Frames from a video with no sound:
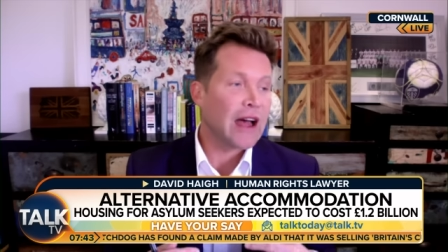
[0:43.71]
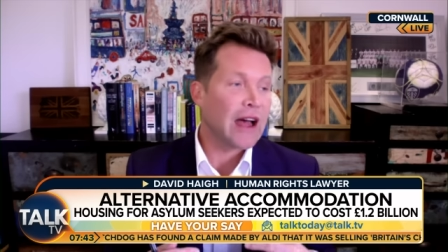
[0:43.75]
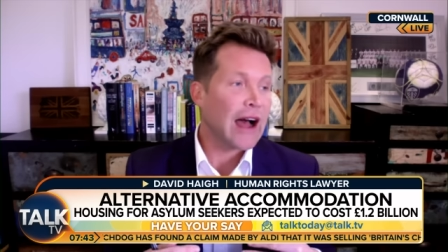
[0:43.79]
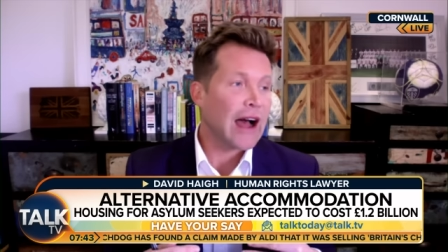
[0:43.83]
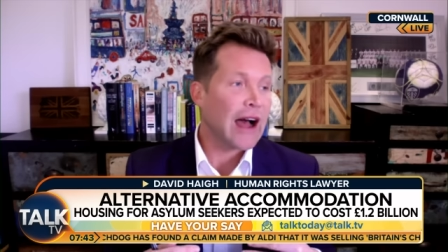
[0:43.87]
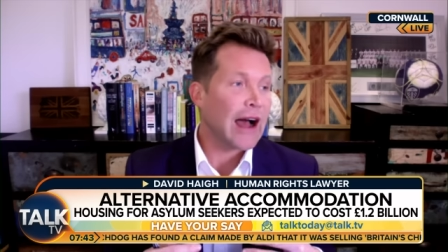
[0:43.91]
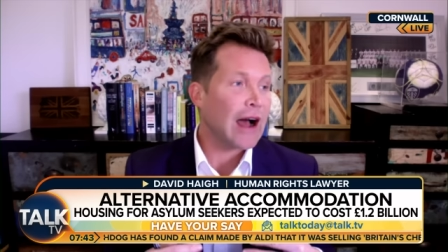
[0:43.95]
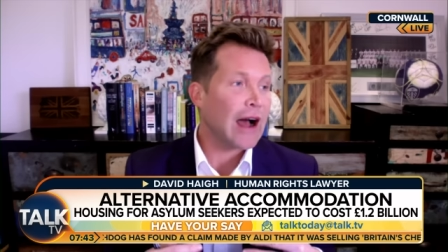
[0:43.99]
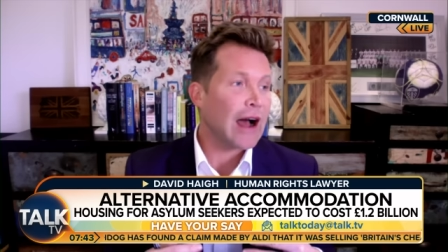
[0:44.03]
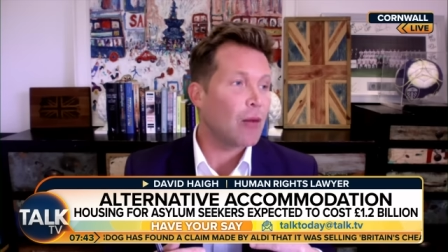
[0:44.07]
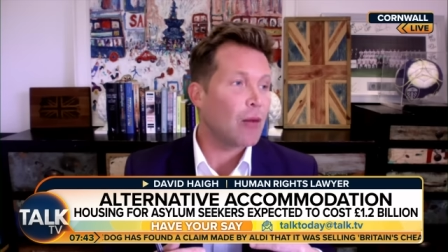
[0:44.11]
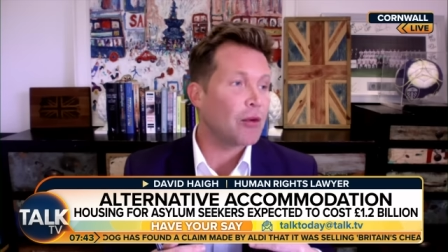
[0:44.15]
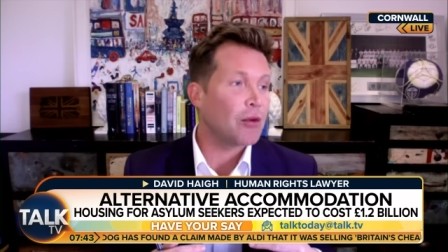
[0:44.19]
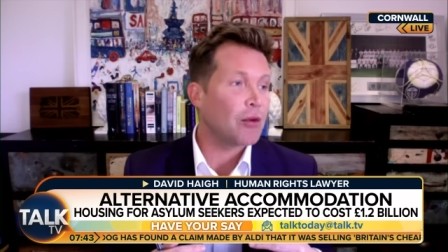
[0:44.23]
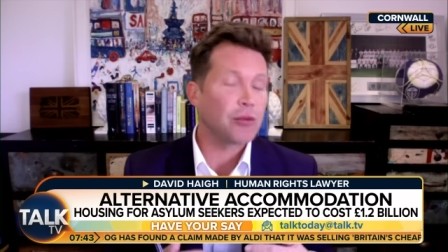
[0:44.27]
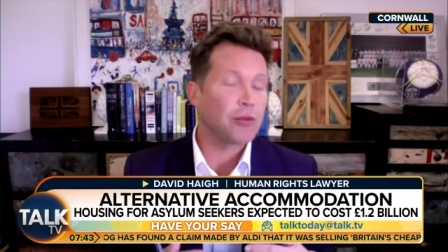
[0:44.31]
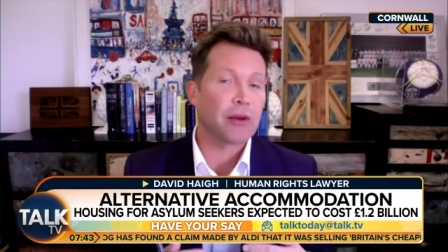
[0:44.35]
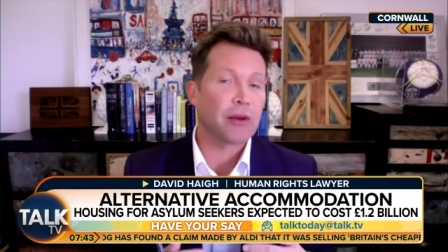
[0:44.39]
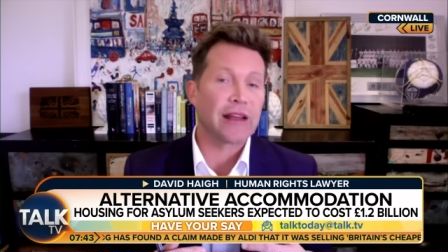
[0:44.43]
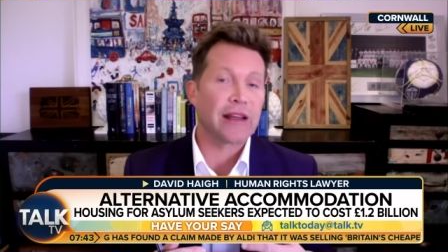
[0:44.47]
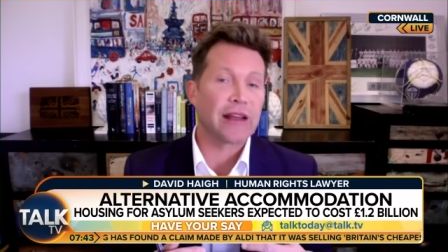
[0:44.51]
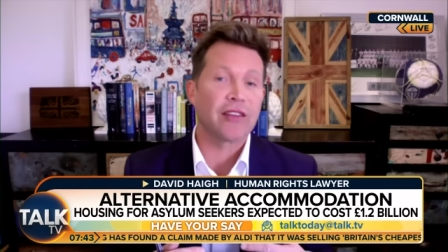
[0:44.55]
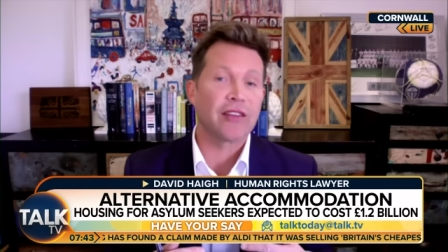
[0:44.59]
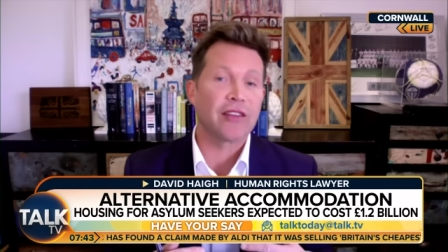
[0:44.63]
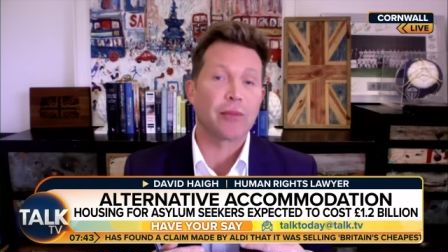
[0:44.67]
how much
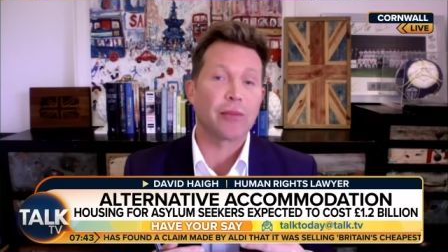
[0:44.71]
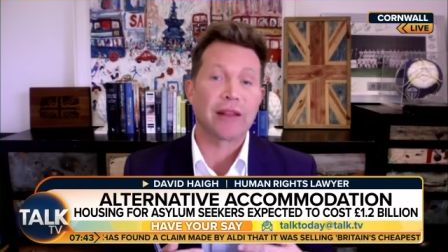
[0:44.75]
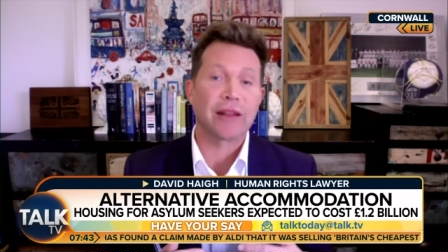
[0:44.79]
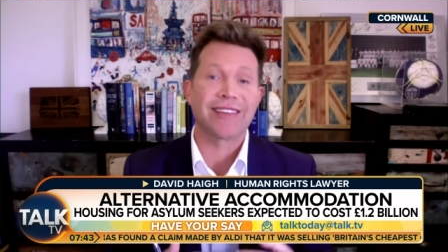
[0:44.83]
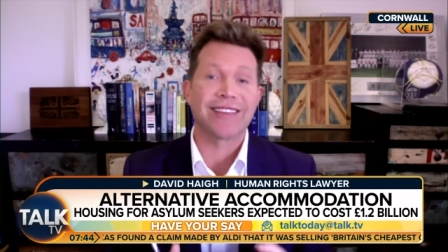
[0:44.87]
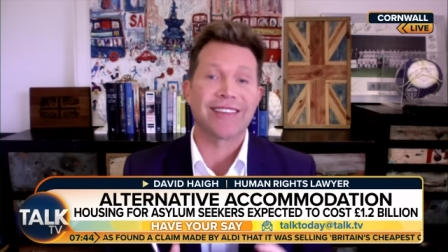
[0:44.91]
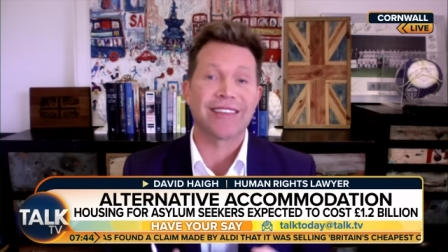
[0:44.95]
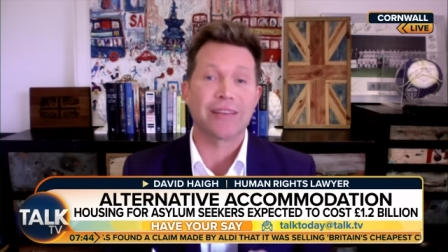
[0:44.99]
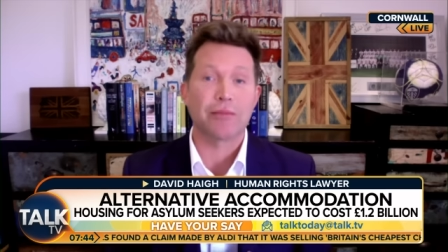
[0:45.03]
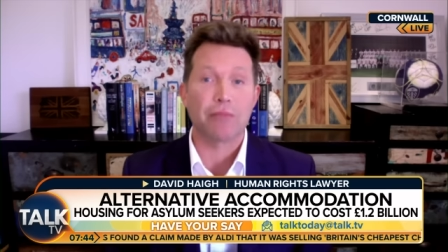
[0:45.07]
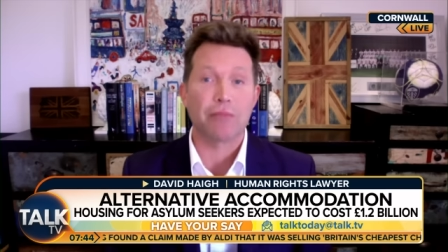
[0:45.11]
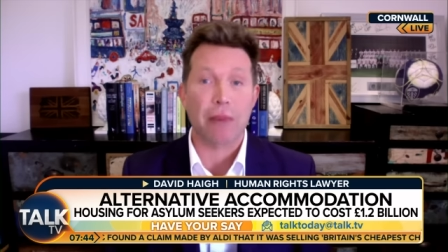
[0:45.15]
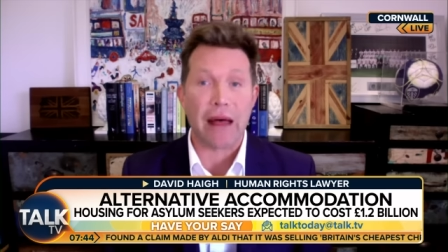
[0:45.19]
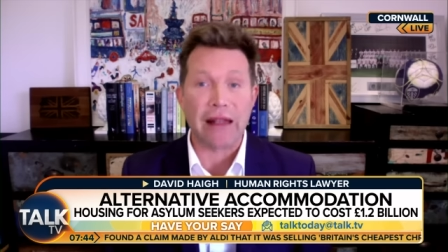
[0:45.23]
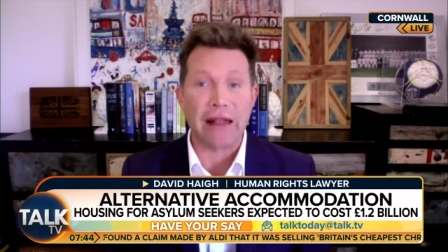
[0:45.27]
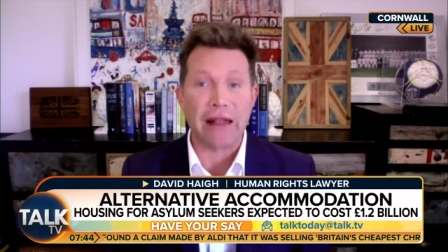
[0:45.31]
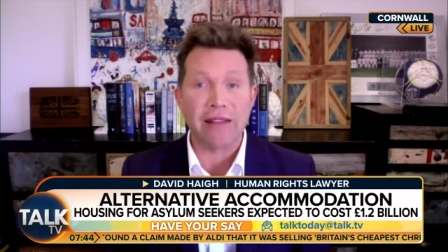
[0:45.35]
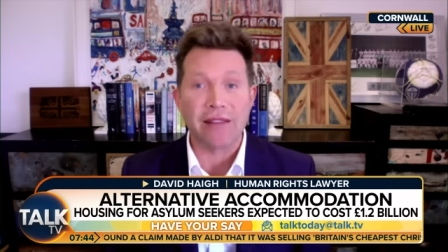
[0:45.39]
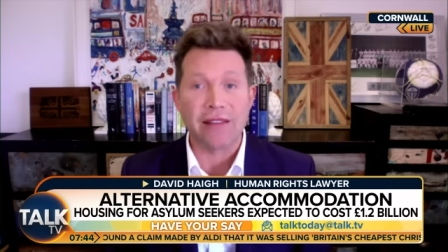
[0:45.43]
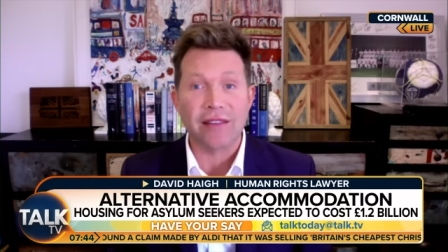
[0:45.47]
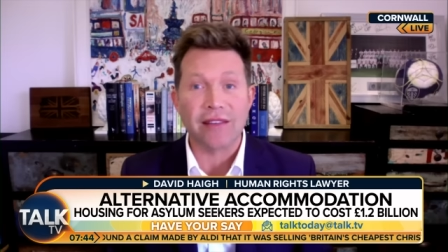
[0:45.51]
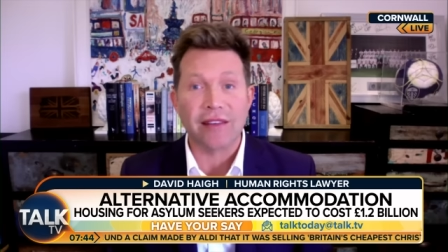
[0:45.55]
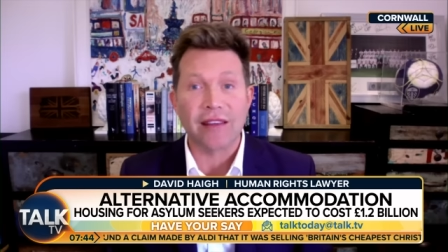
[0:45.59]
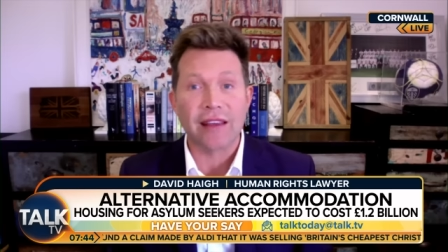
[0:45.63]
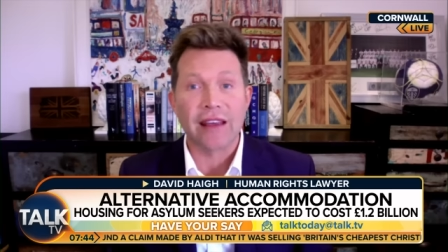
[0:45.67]
money has been
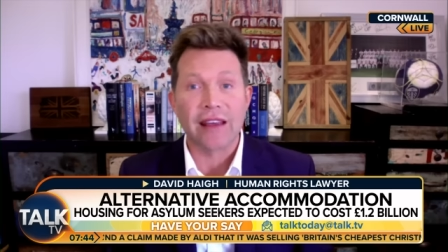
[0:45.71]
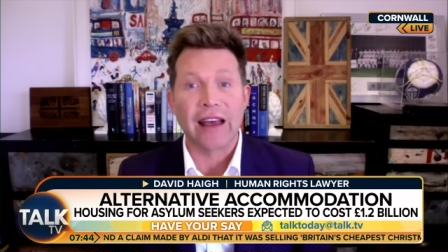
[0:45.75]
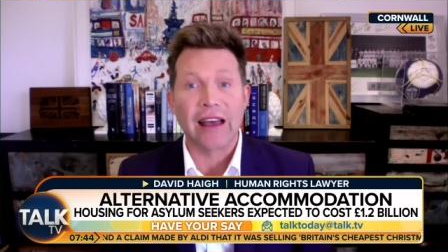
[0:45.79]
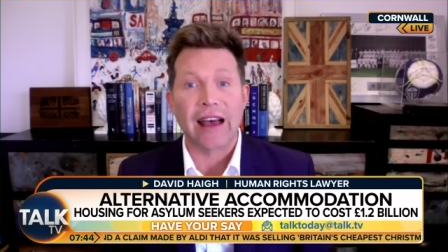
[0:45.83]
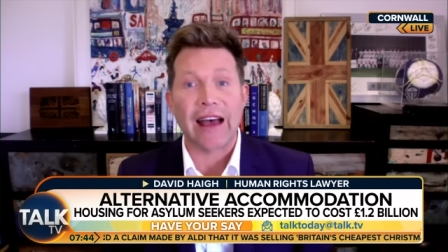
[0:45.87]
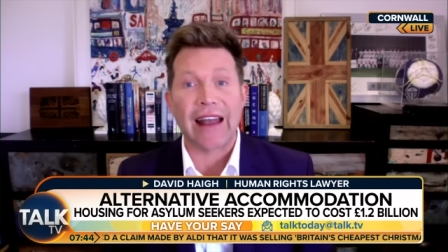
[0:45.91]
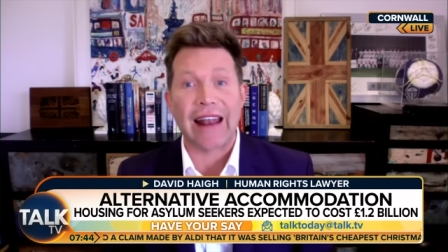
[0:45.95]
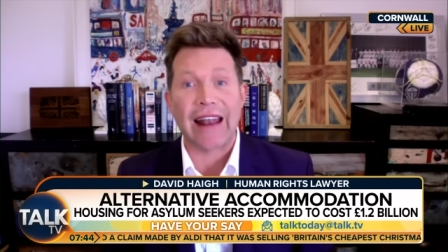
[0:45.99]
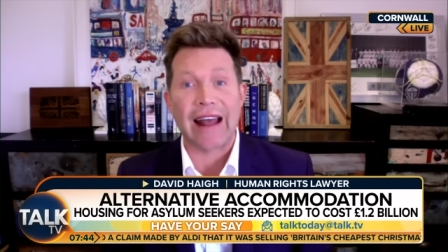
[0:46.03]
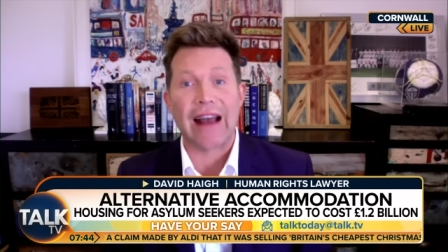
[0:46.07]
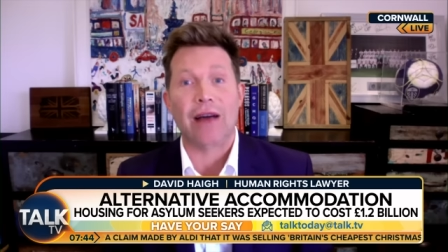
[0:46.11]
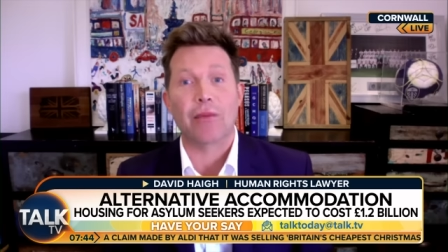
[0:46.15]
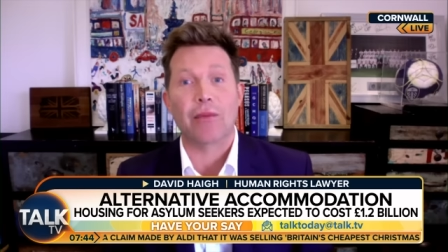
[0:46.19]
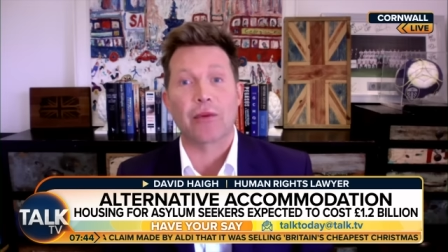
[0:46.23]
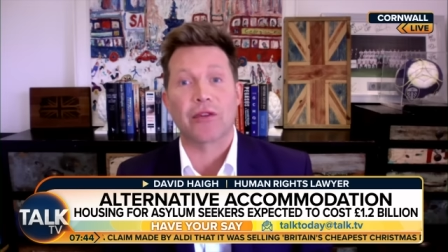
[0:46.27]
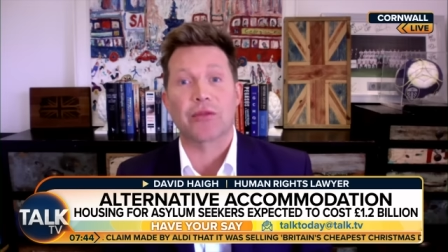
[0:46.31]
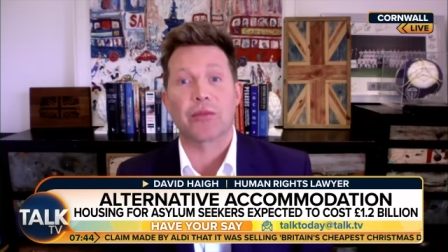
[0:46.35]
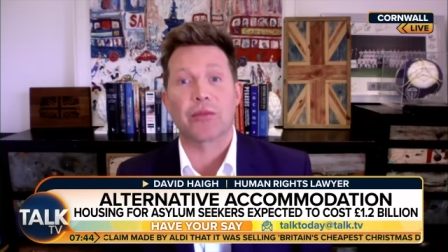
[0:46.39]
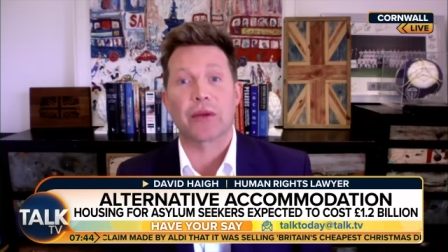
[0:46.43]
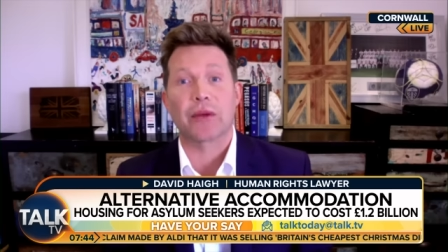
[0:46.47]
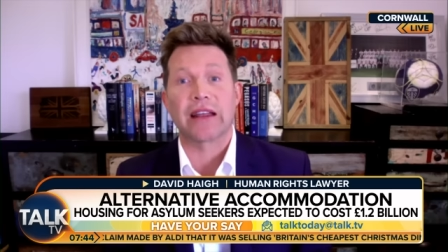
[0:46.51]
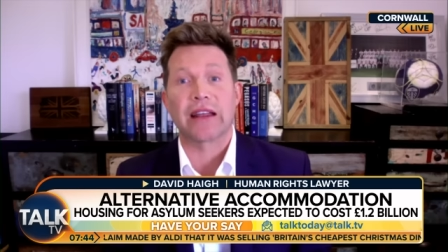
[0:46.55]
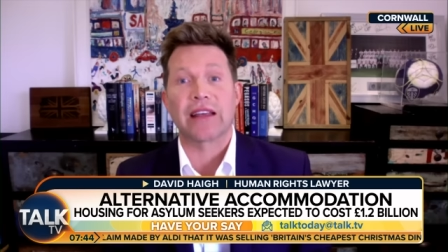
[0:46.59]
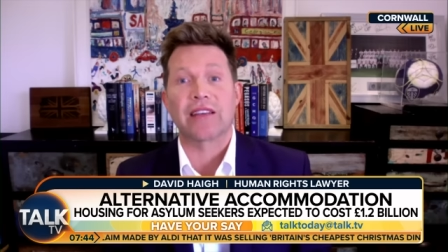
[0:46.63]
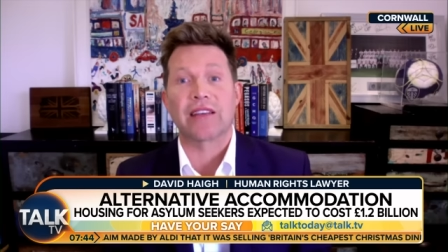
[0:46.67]
spent and how much
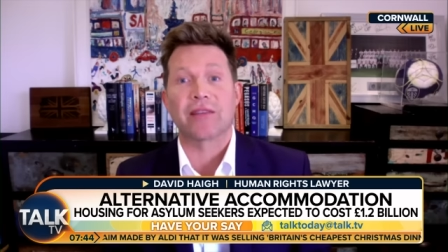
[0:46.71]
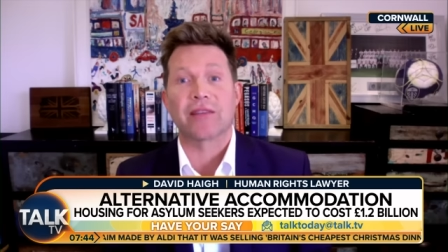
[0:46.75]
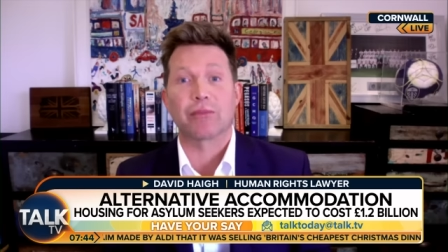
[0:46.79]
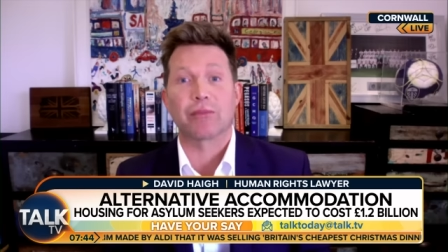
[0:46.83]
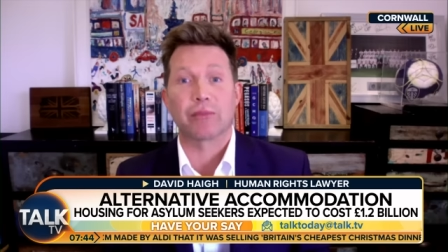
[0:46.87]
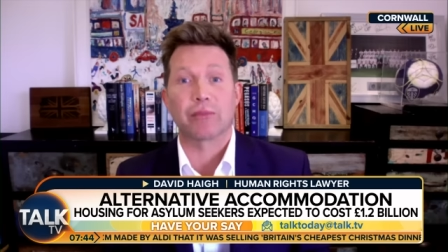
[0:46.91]
money